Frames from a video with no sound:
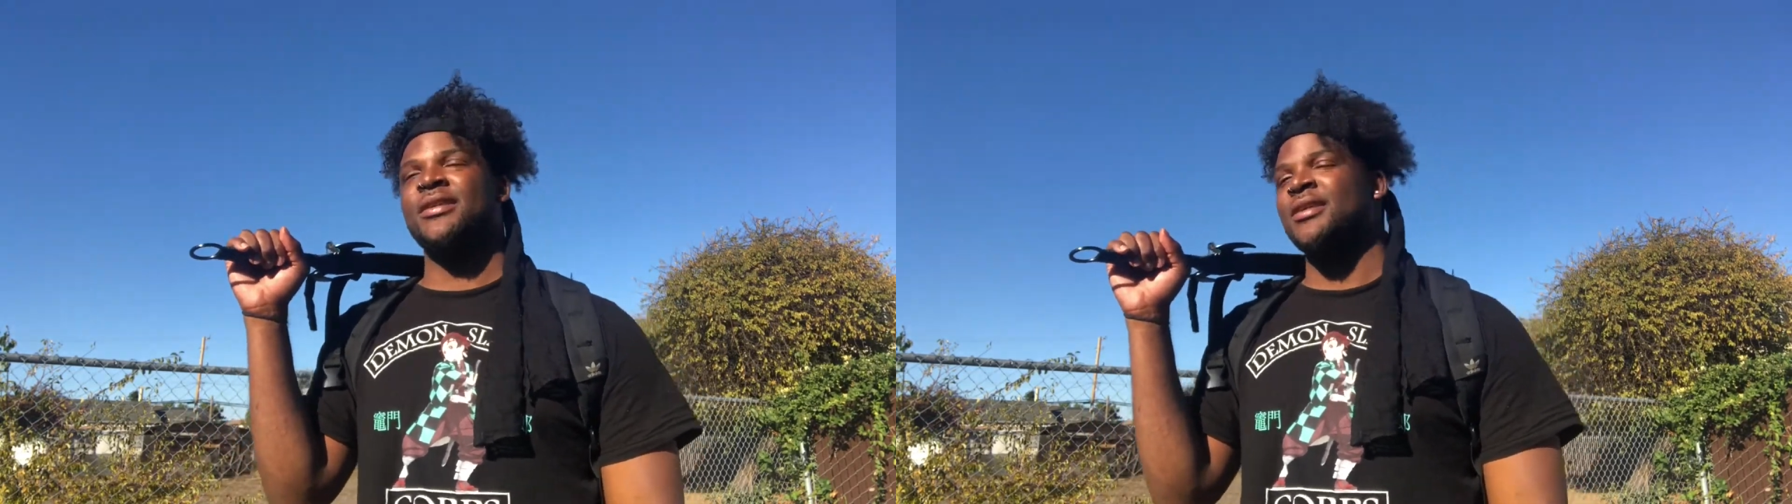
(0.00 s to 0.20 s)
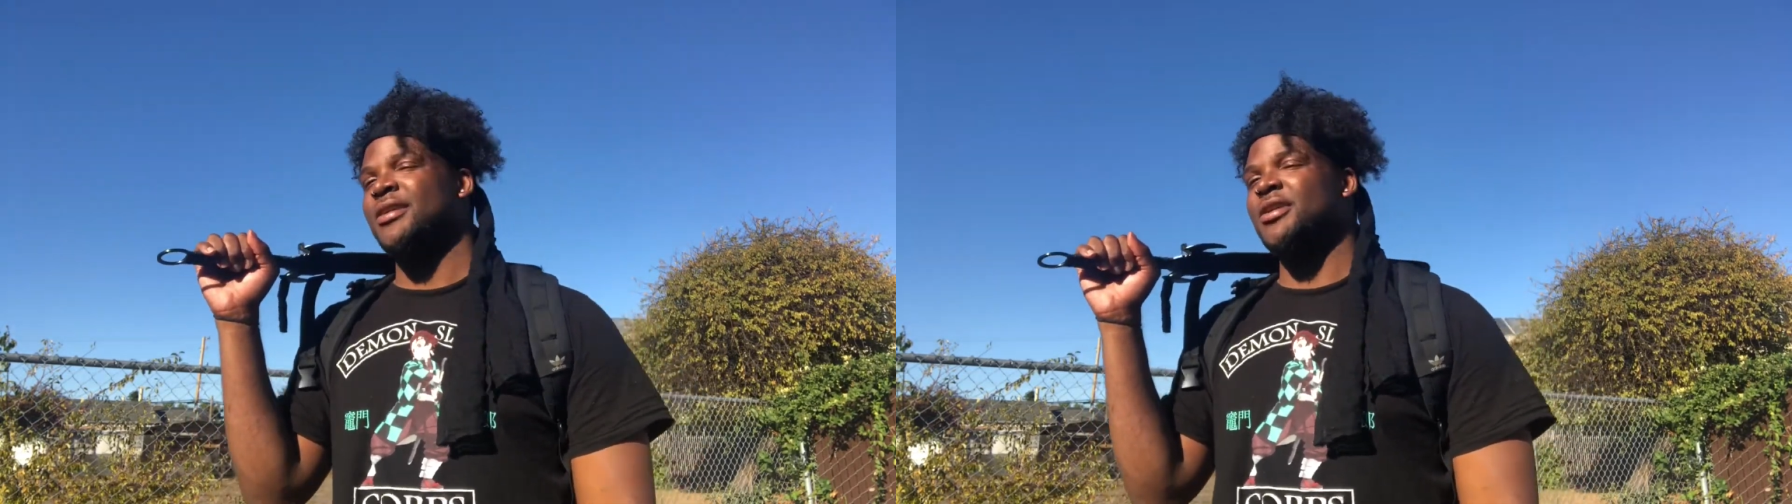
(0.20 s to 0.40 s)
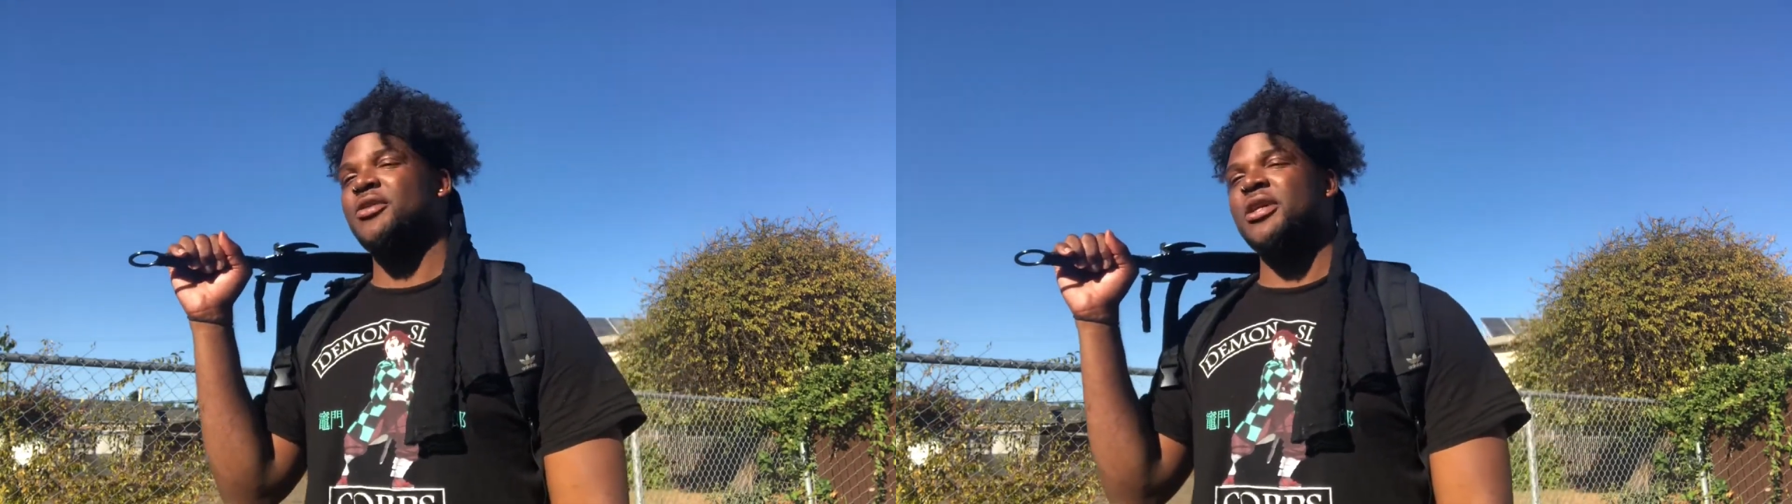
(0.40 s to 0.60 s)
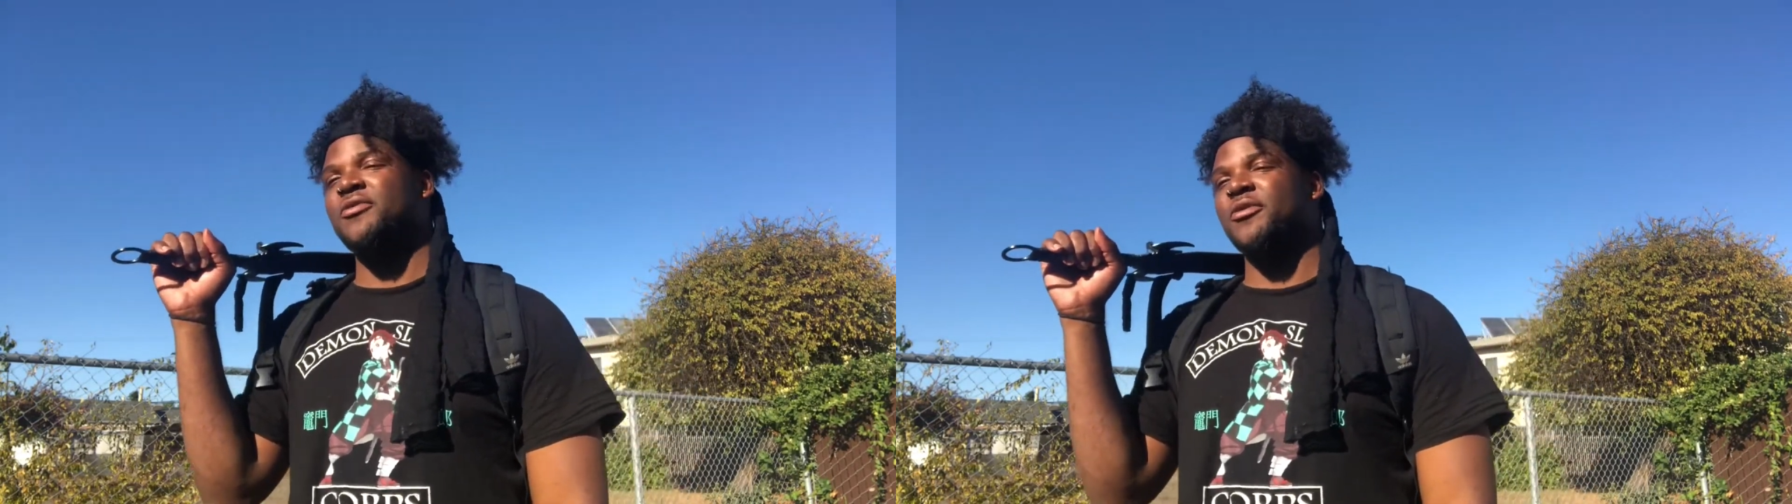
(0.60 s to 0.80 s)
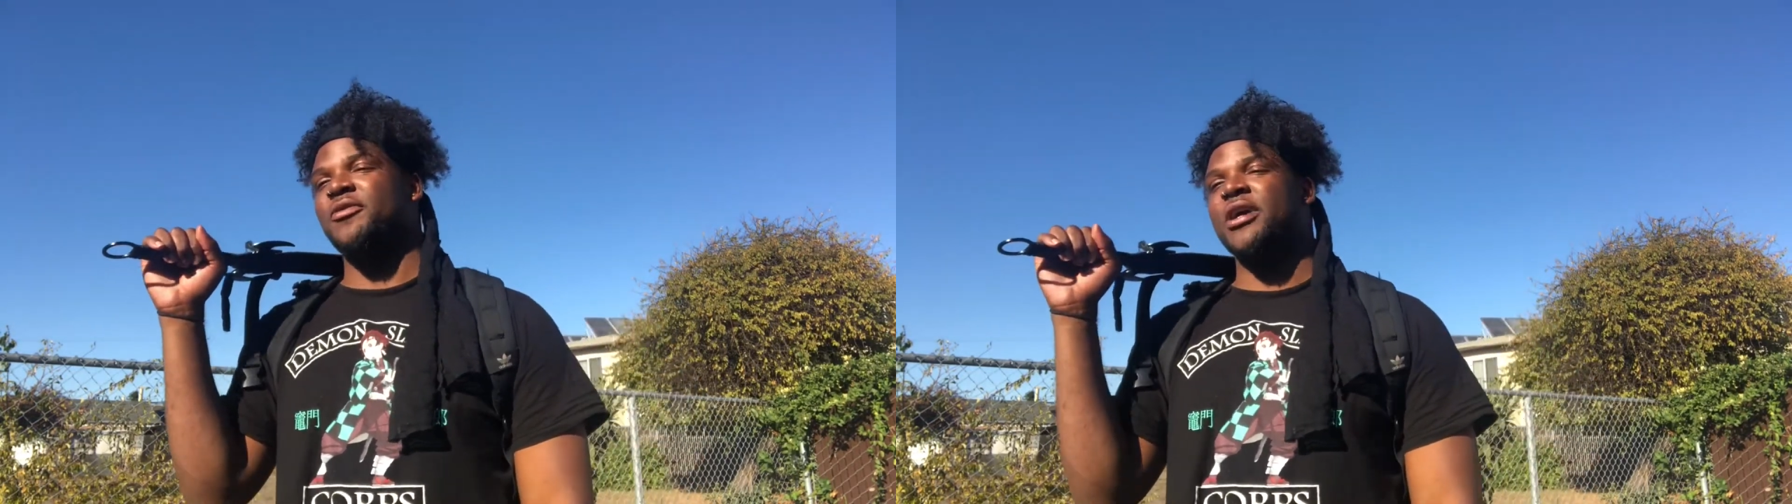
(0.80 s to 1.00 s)
No need
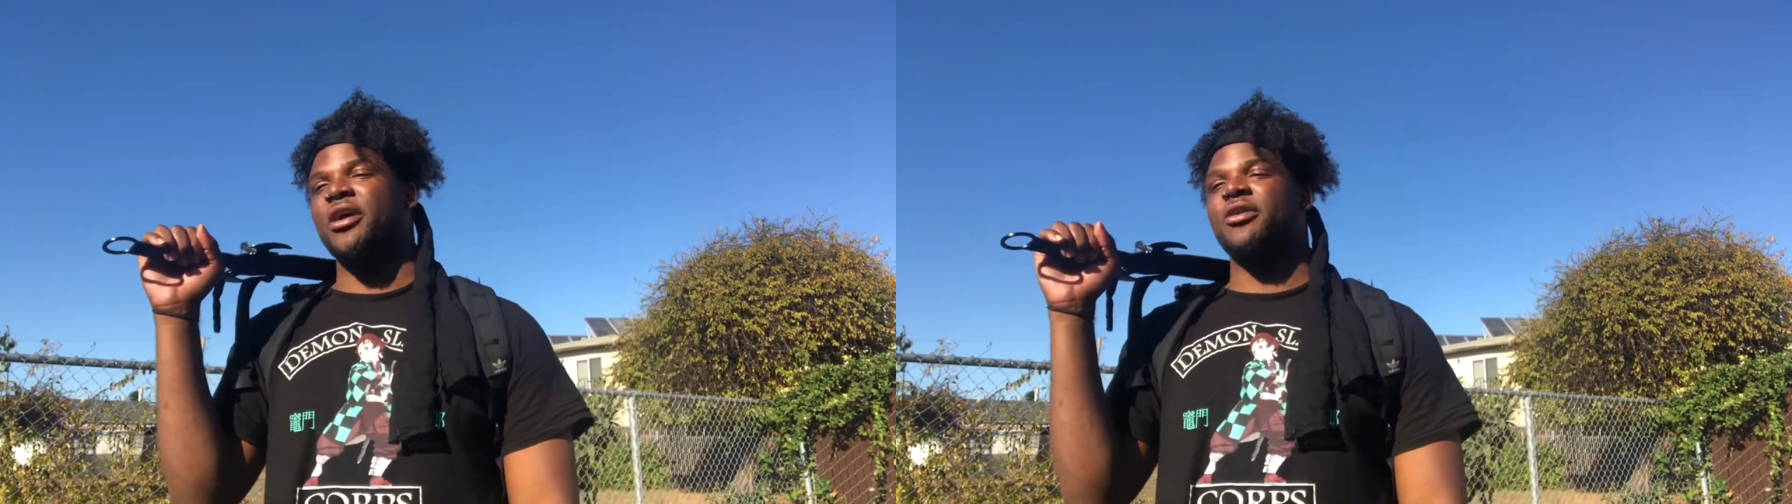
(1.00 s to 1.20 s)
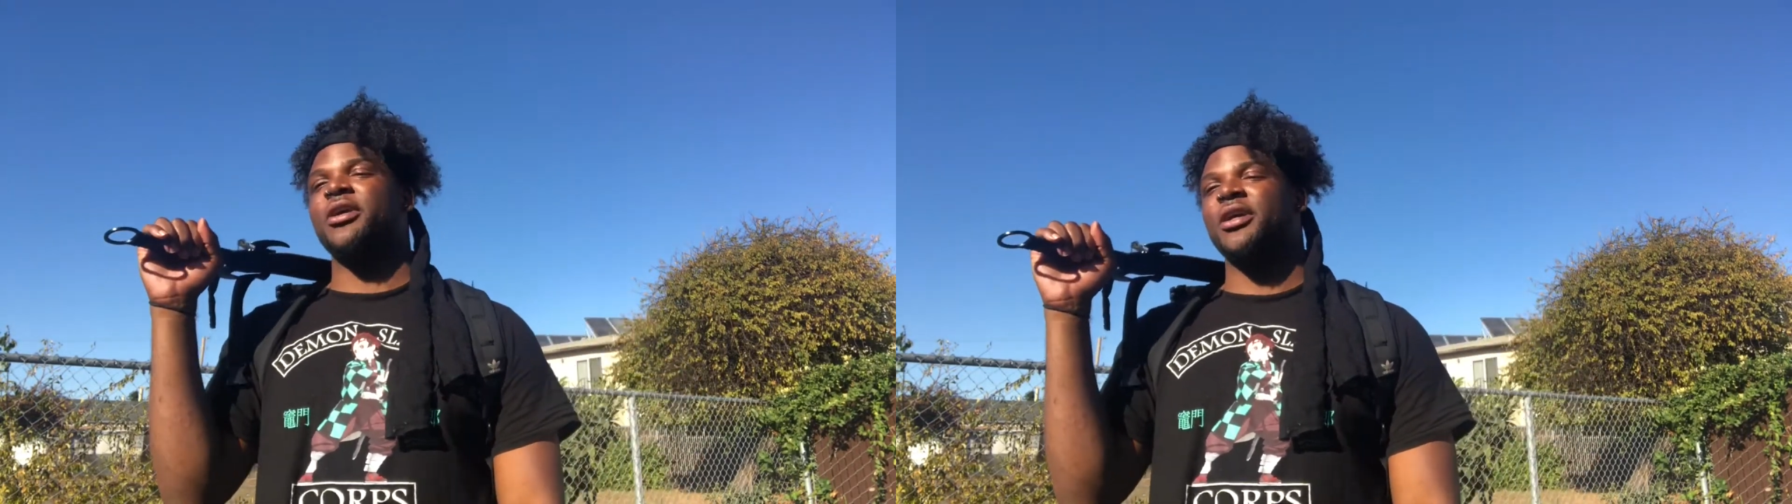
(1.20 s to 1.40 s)
for flattery,